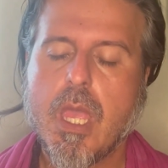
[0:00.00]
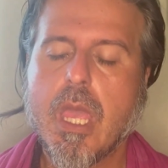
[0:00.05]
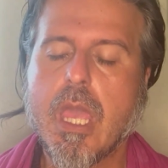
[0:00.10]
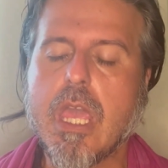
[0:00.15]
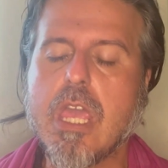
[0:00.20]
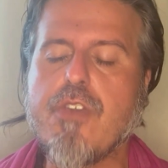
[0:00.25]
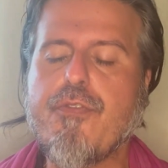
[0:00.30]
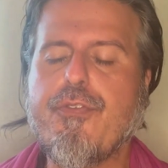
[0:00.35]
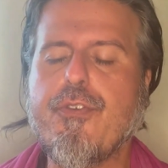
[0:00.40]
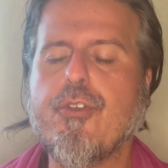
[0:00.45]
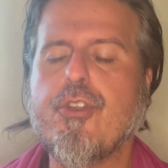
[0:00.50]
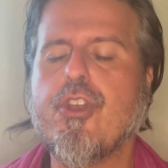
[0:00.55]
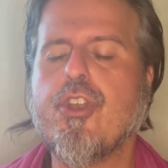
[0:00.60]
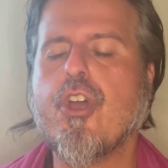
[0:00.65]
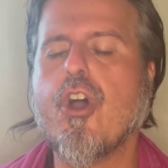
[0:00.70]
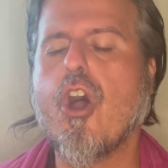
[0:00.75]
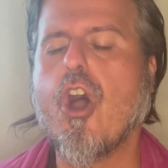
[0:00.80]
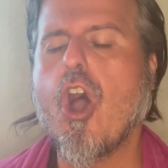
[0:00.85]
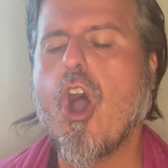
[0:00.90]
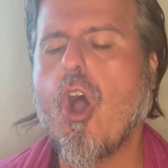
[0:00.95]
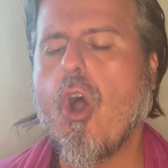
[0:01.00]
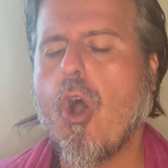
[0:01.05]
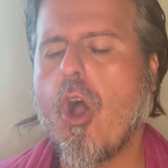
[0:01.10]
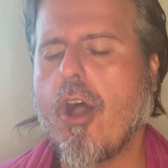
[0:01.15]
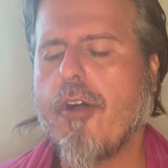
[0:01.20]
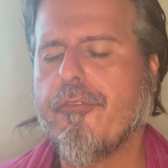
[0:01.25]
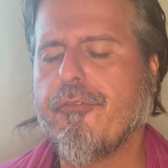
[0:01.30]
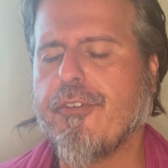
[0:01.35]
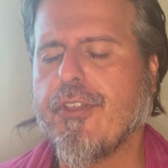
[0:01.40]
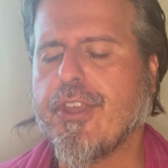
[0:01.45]
If you
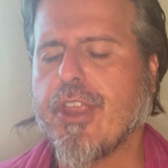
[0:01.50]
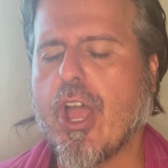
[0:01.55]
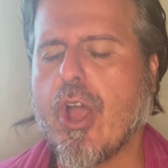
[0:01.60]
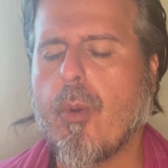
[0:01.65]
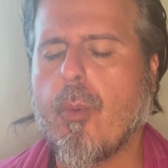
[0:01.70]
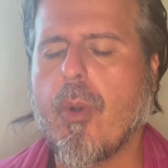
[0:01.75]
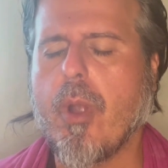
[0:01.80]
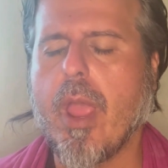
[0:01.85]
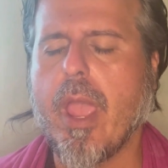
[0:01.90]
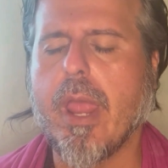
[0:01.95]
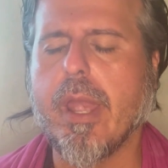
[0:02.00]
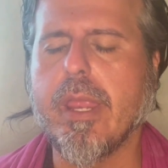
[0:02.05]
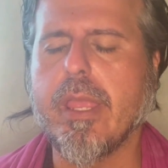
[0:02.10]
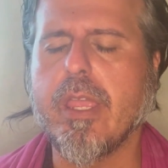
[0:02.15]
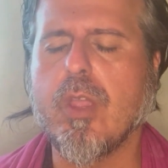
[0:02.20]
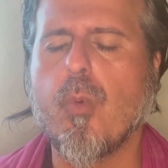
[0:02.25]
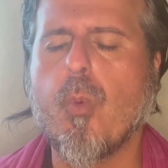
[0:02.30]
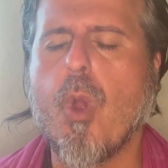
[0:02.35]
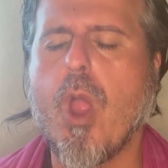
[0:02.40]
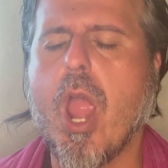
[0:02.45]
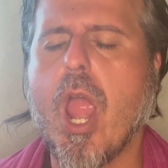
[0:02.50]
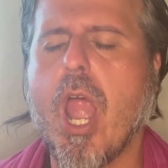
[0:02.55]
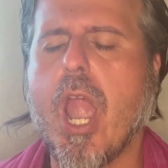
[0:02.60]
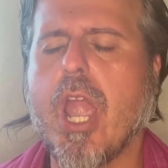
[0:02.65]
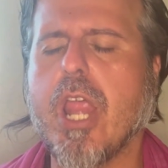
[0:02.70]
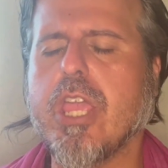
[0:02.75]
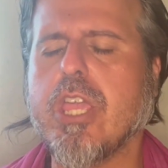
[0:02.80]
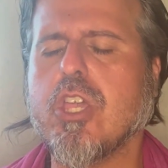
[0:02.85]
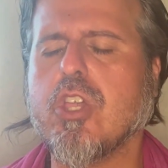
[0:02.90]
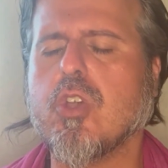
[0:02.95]
know of it already, where
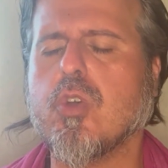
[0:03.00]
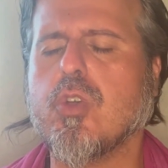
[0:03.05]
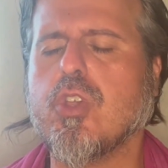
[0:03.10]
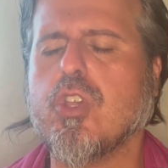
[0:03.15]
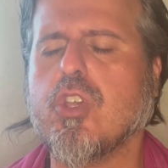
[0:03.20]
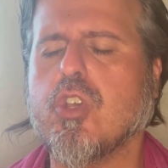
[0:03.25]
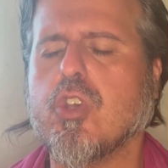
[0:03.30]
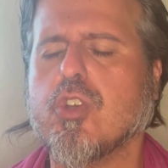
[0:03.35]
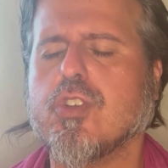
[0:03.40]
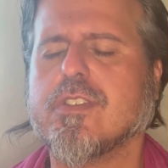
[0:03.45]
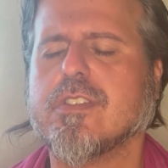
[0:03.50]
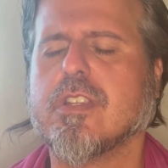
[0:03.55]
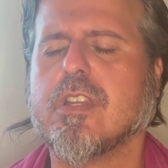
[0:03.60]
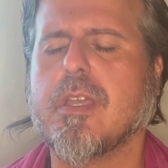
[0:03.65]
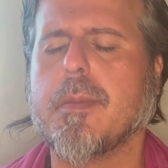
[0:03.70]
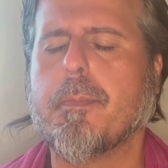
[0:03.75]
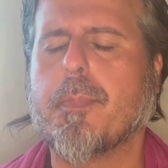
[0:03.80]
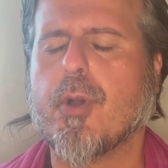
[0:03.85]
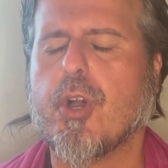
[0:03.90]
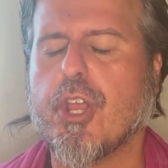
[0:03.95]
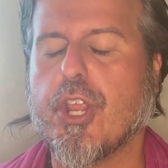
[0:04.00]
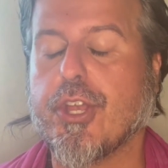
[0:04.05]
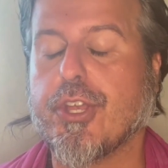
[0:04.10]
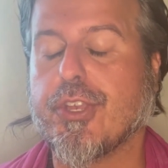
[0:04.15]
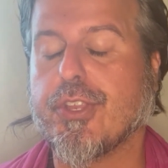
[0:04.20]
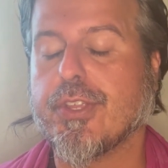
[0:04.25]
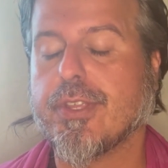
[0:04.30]
you usually put it.